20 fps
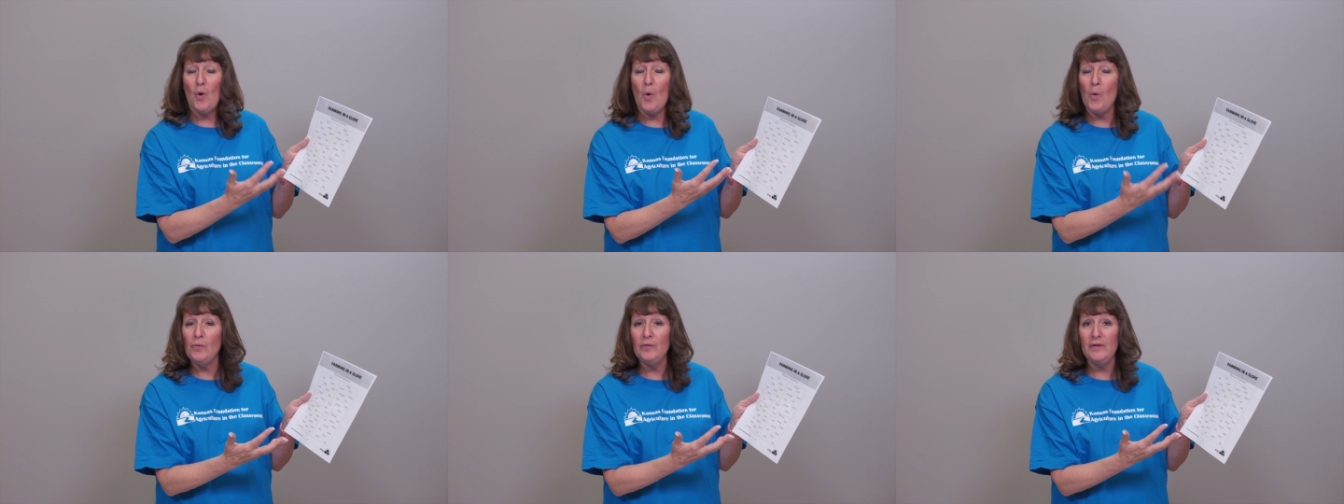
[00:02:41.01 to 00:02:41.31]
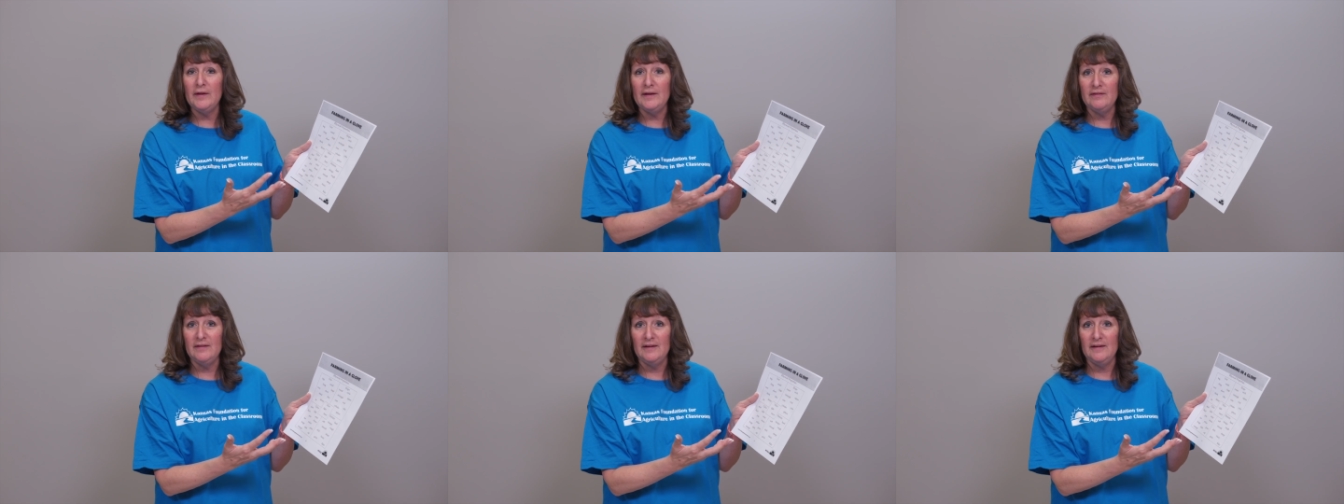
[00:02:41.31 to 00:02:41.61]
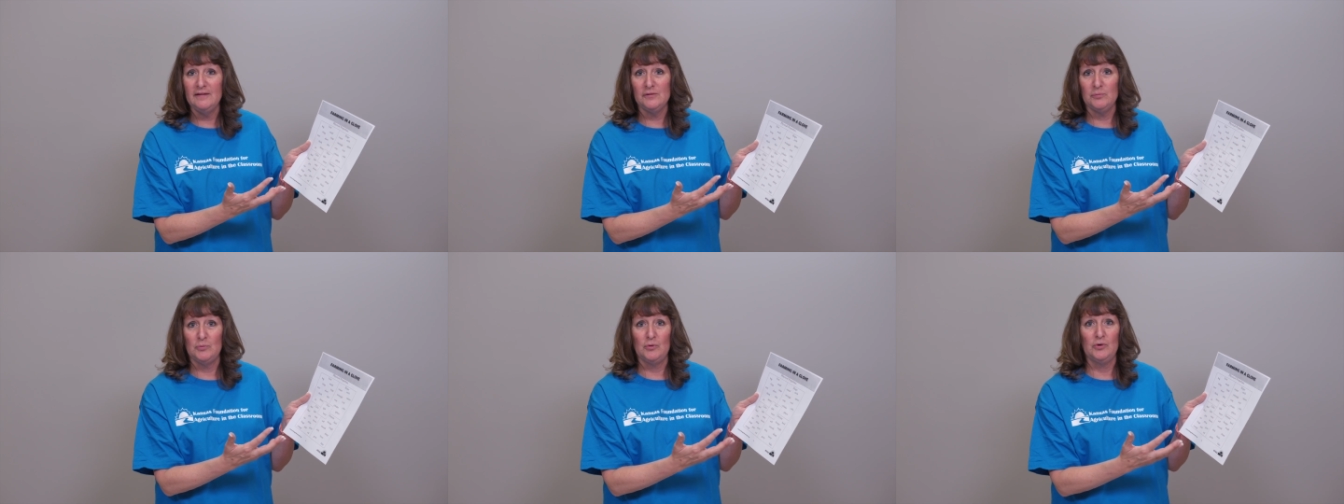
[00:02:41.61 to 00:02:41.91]
only
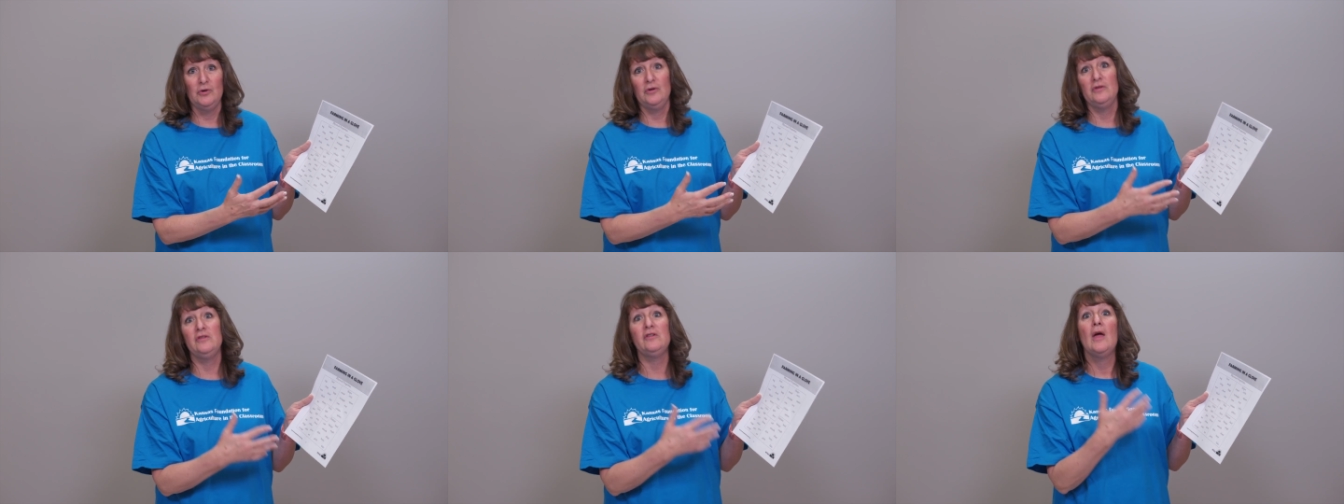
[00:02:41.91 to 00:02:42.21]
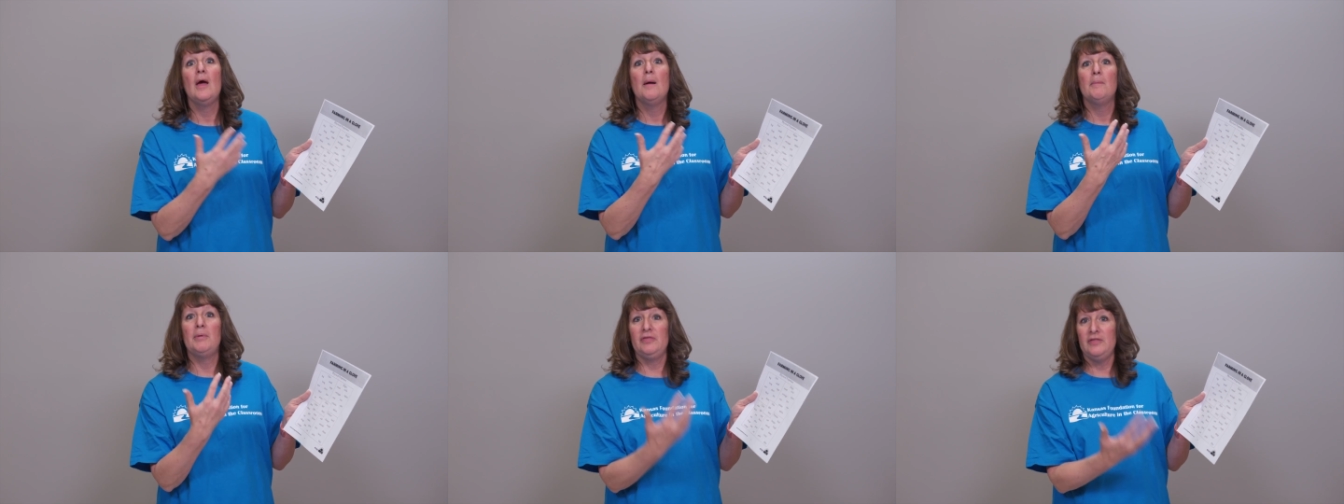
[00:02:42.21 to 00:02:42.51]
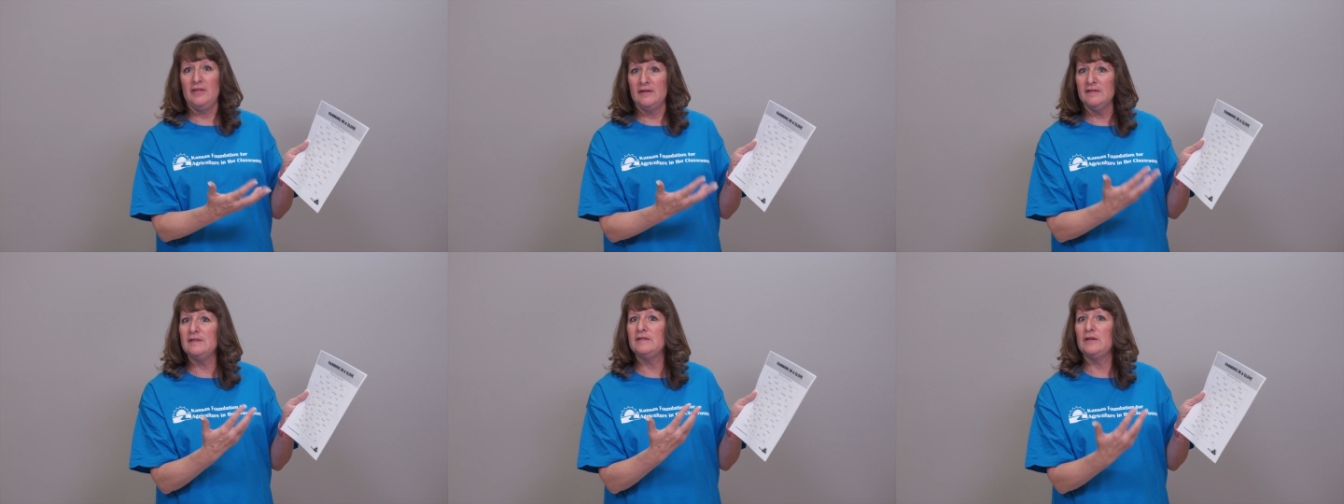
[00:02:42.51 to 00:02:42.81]
these words, but
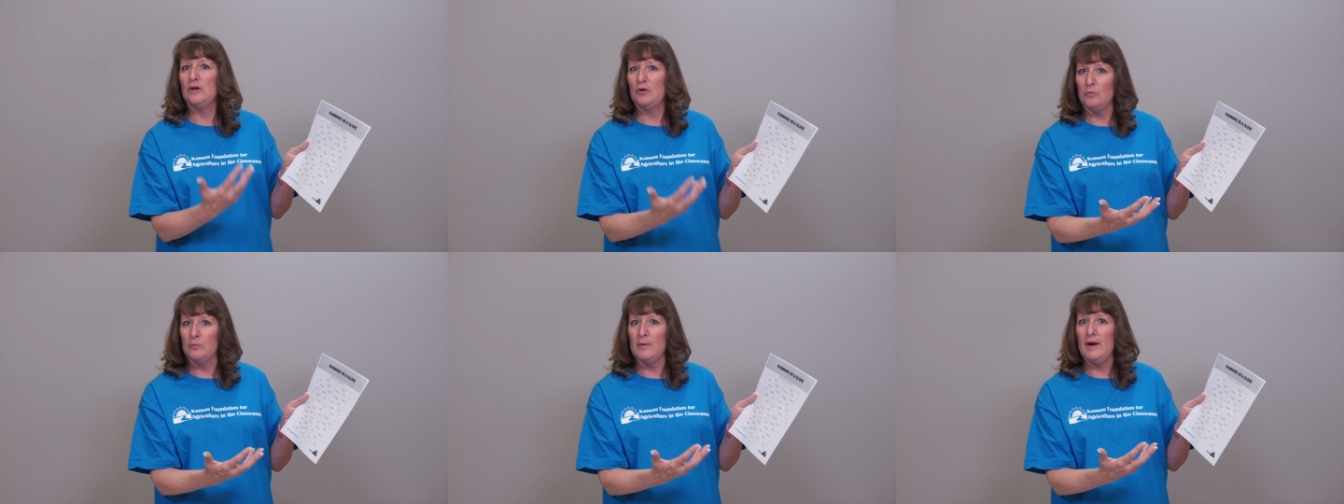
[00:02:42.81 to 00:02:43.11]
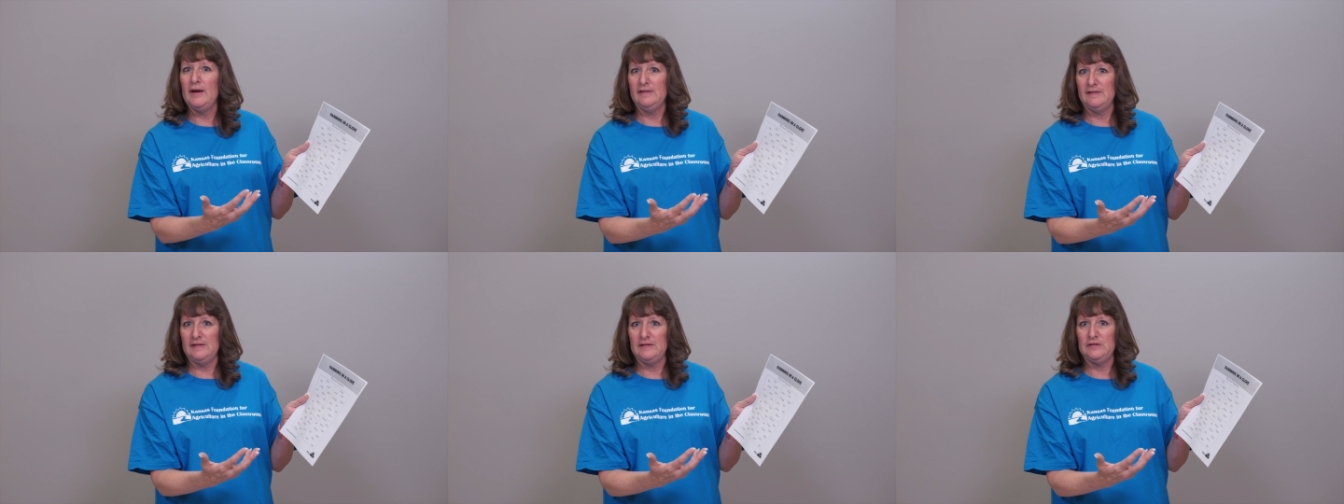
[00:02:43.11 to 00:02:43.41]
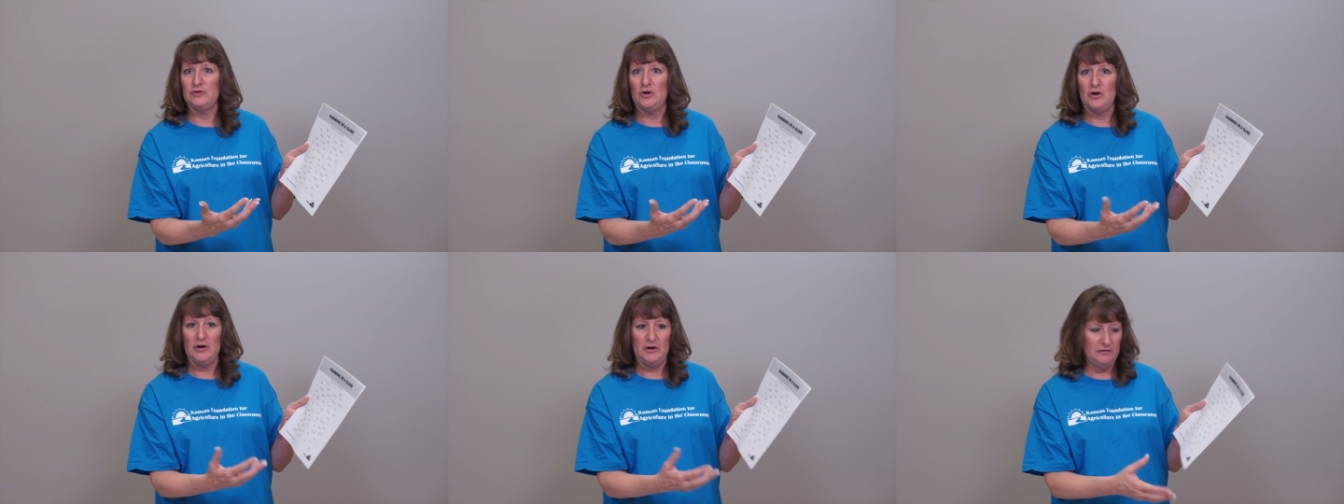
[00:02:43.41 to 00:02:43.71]
this is a great
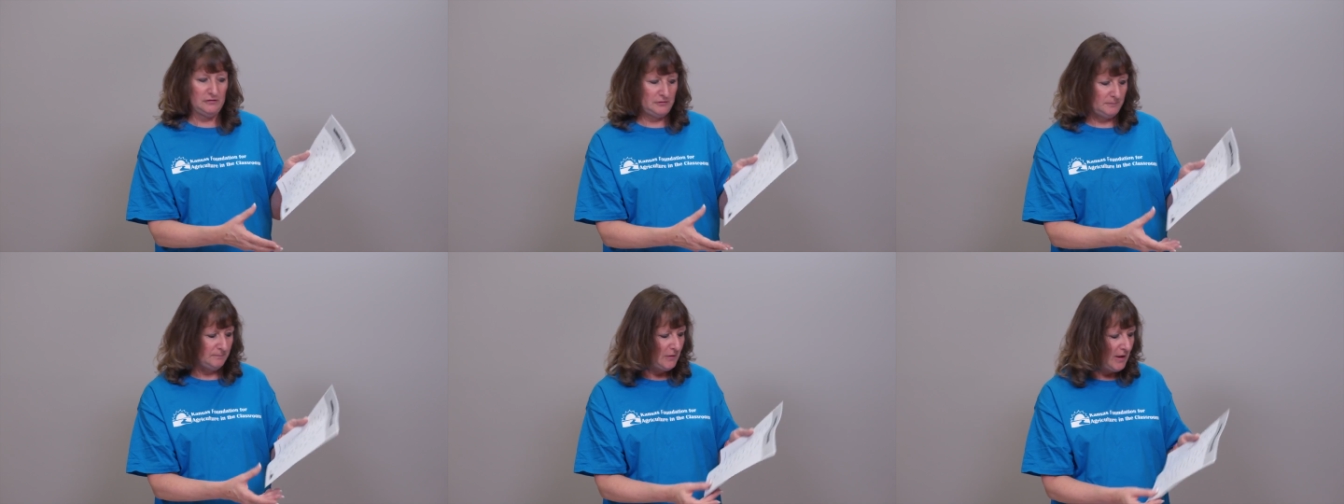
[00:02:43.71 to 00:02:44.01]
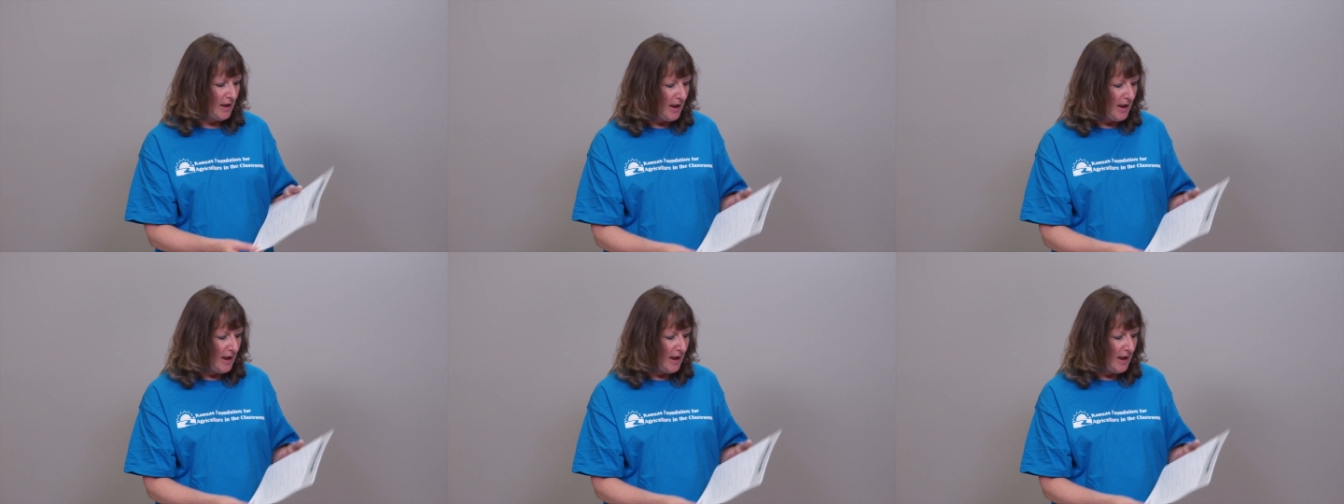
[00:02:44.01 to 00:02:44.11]
start.